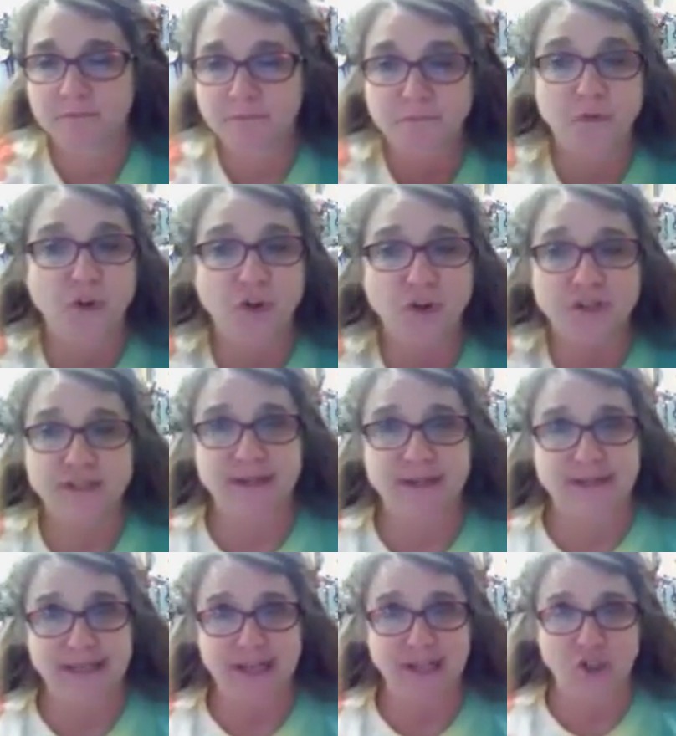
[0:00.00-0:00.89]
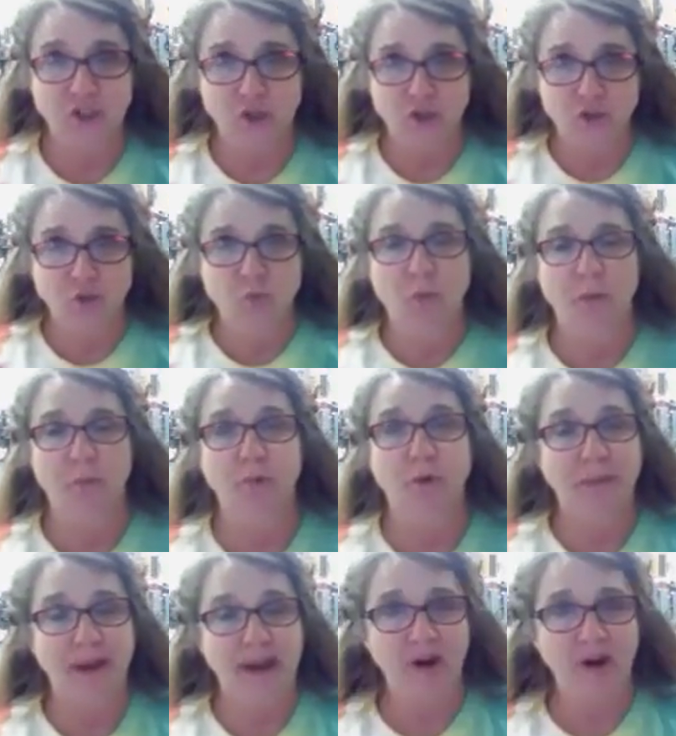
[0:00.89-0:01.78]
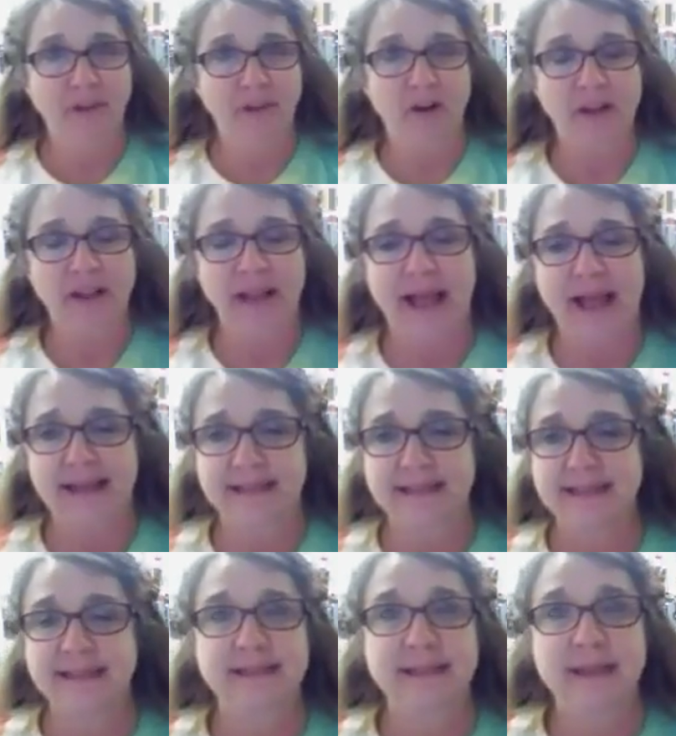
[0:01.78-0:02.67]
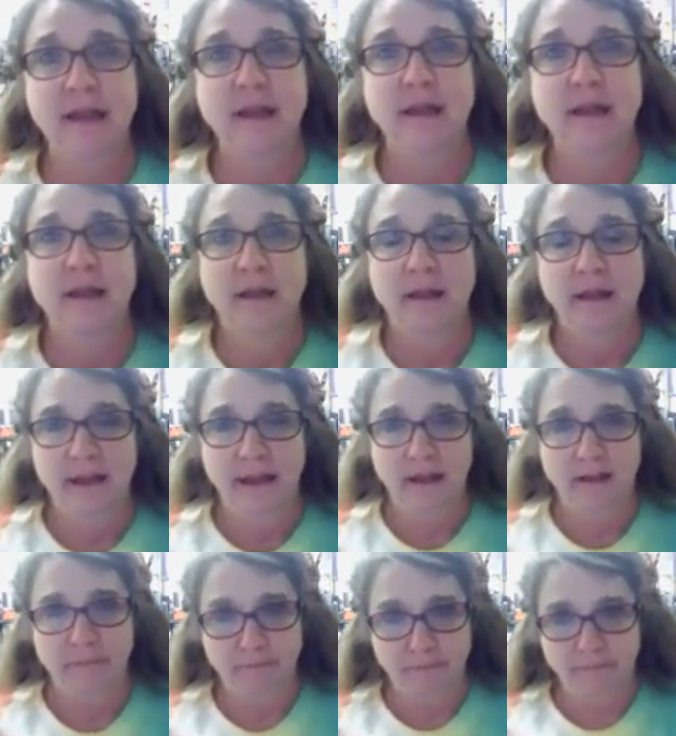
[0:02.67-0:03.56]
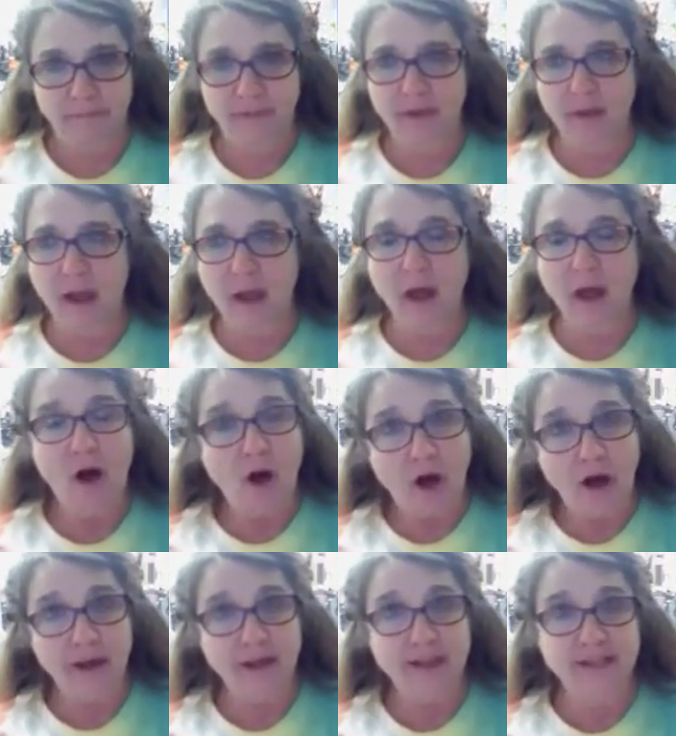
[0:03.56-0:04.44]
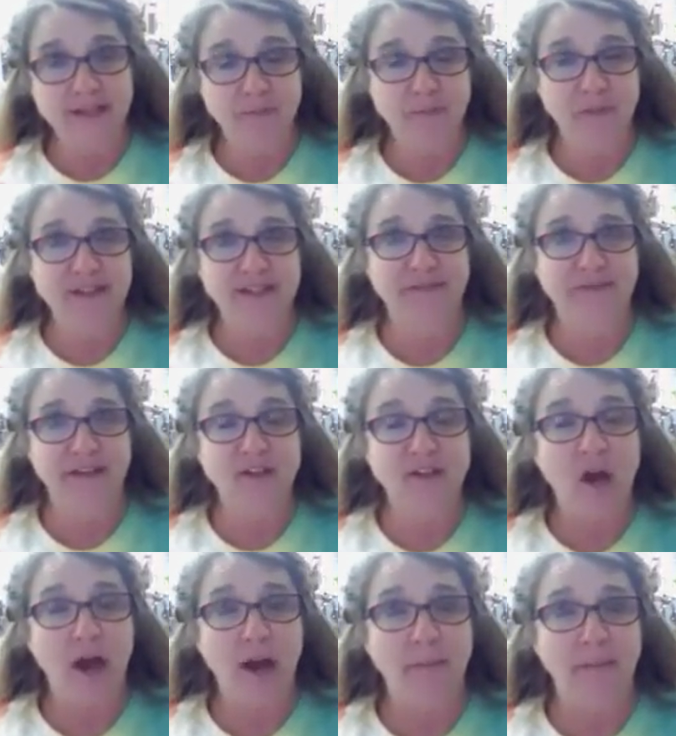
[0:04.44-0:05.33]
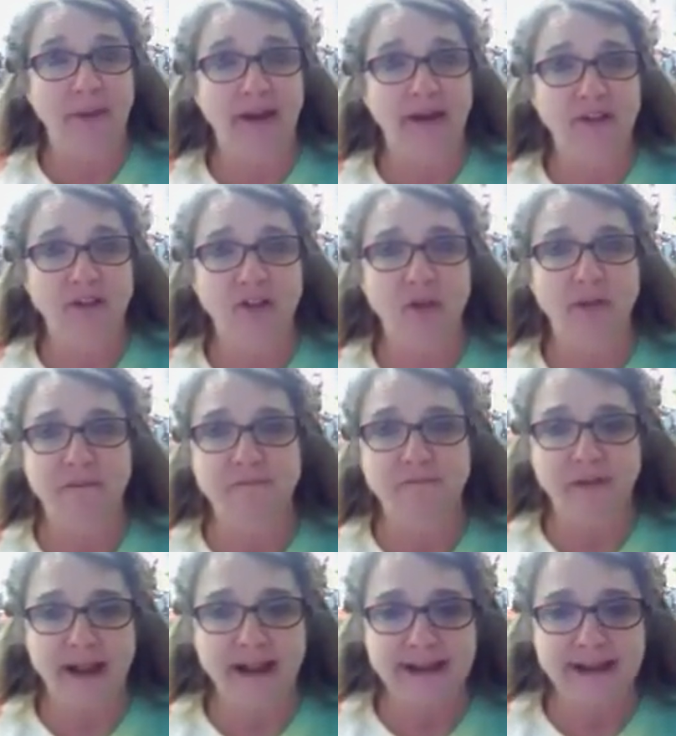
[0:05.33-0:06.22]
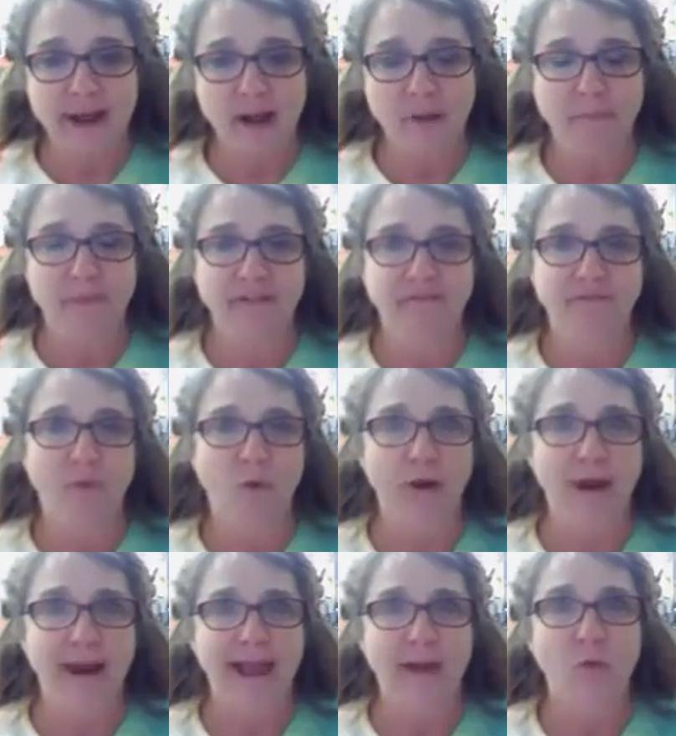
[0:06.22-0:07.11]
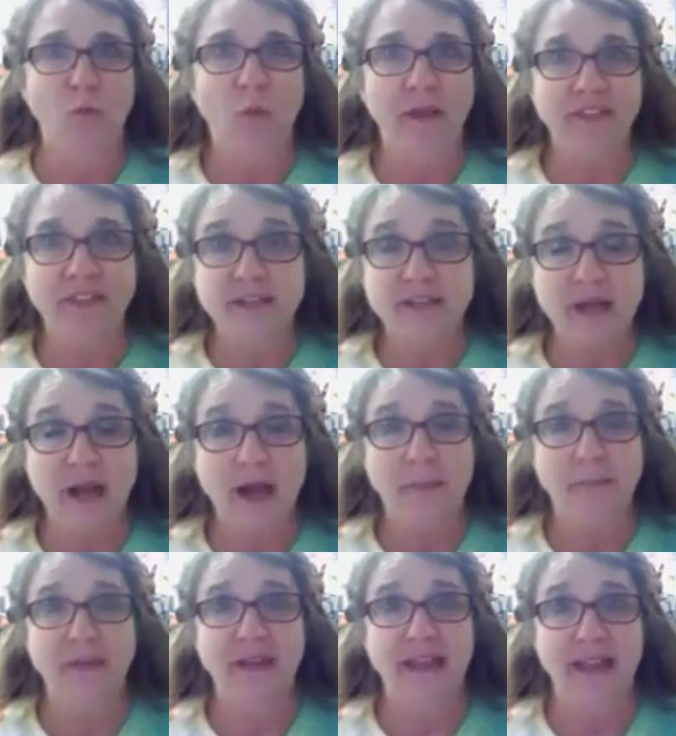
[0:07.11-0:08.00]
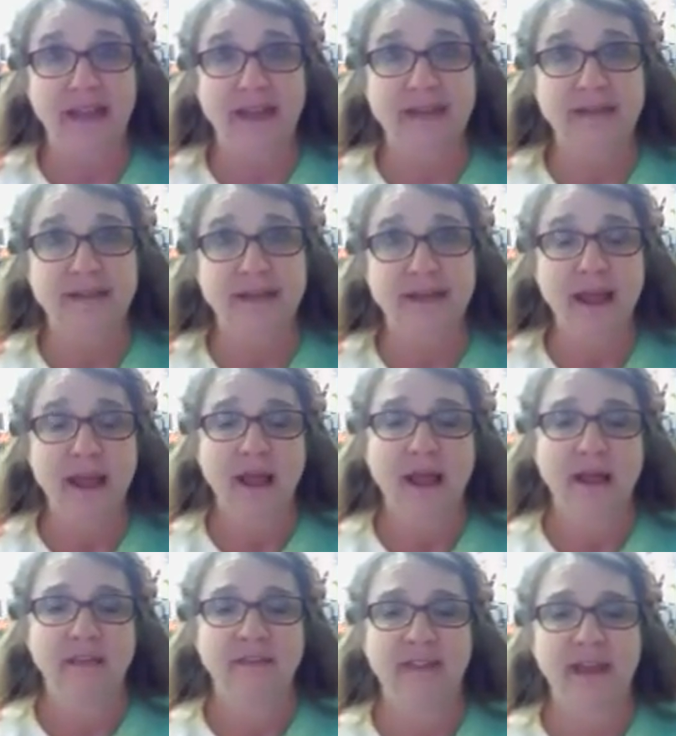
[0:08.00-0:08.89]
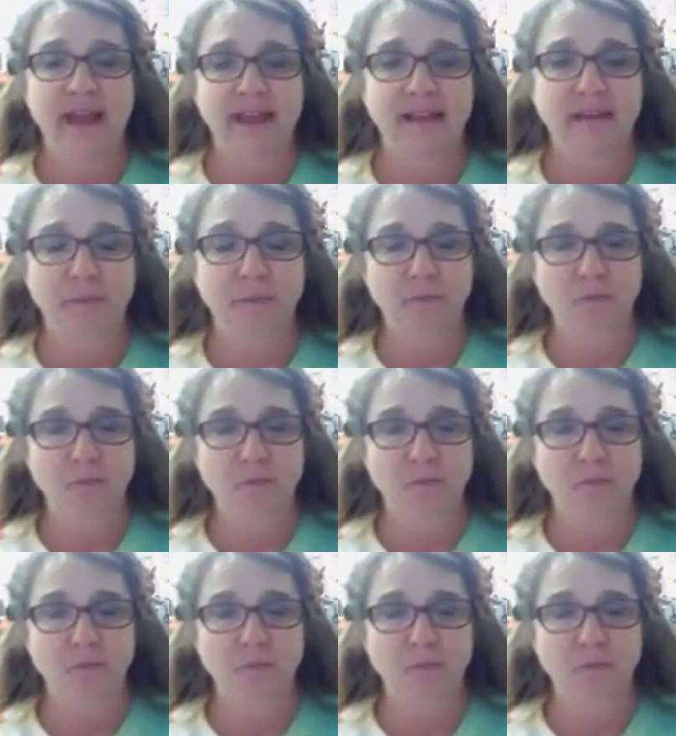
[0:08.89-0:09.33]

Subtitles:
first, teachers will prepare their classes on a specific topic. So they'll find out beforehand what the topic is that